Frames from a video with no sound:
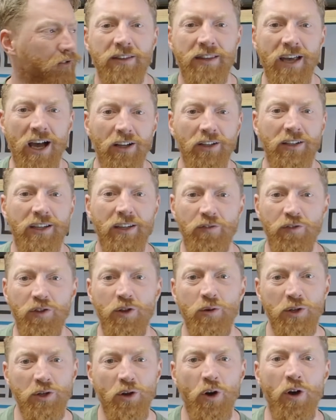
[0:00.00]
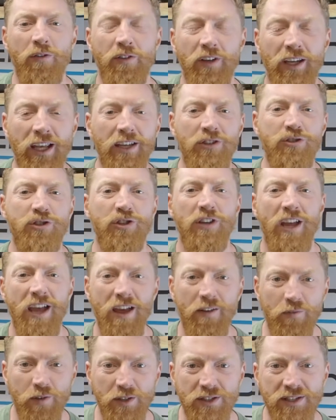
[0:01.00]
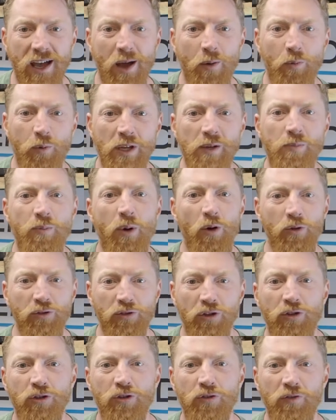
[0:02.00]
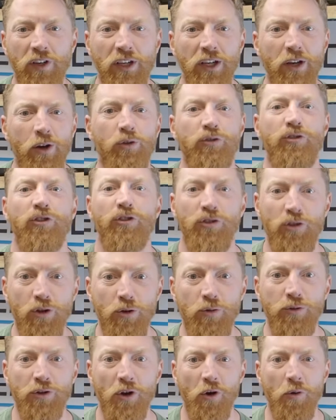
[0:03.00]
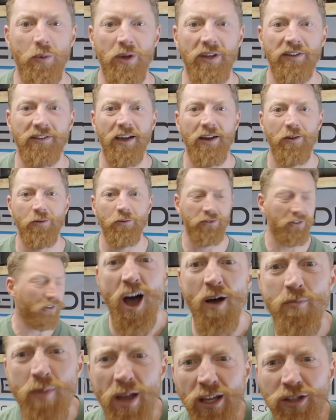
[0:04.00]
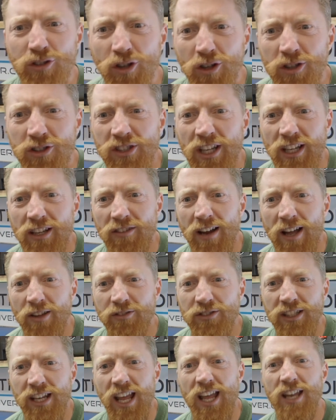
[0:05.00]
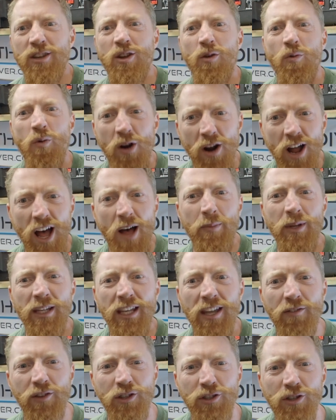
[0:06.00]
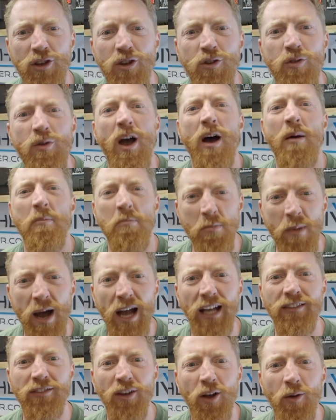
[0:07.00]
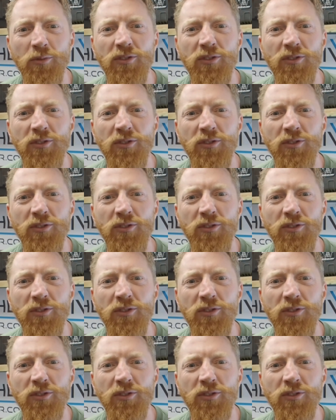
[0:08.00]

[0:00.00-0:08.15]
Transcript: that'll give you a notification every time we post a new video so you don't miss out. And make sure you stick around to the end where I'll be giving you my top